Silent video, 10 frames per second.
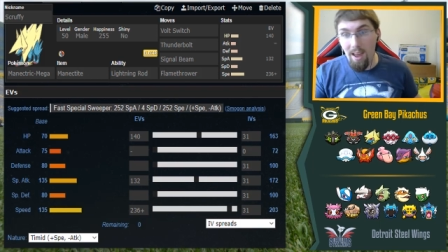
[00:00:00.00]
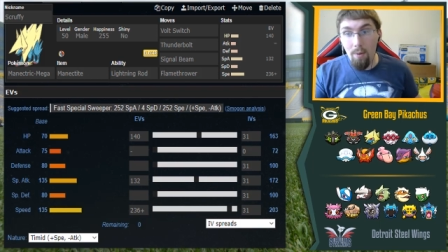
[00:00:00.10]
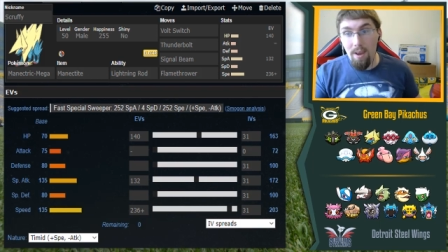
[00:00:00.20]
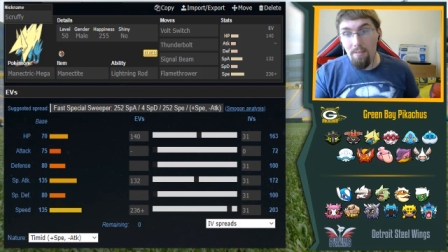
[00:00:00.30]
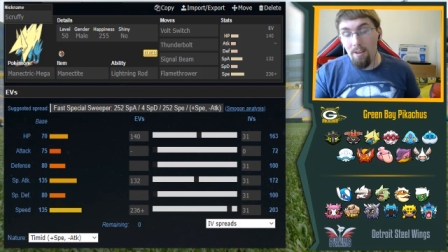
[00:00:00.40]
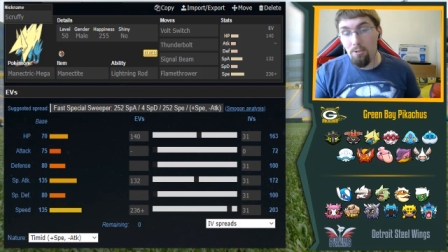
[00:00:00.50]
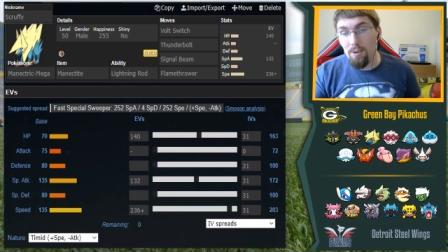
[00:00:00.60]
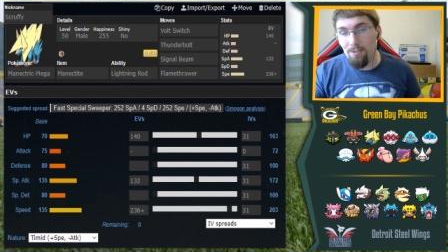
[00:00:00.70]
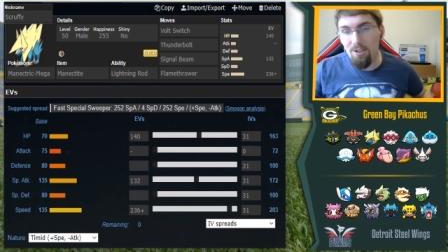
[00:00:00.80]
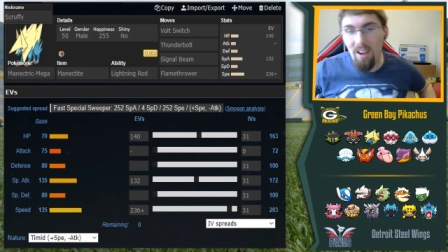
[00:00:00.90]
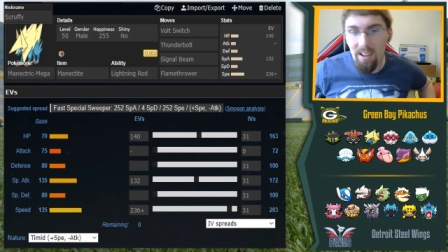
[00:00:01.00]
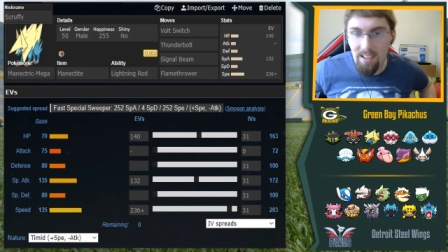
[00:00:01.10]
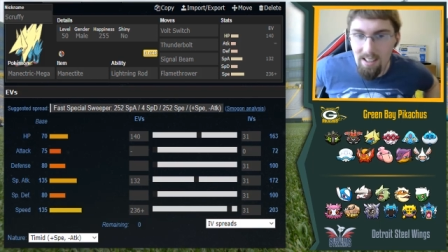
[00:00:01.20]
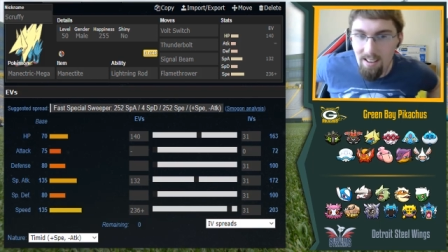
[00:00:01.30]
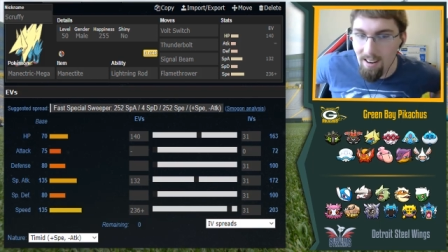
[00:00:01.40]
Now we have enough speed for Jolly
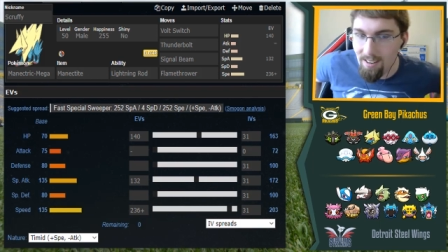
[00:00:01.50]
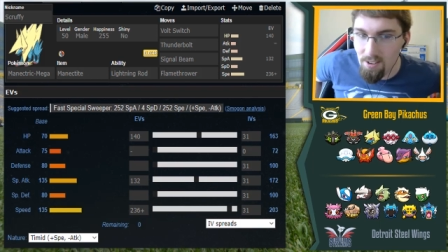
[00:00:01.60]
T-Tar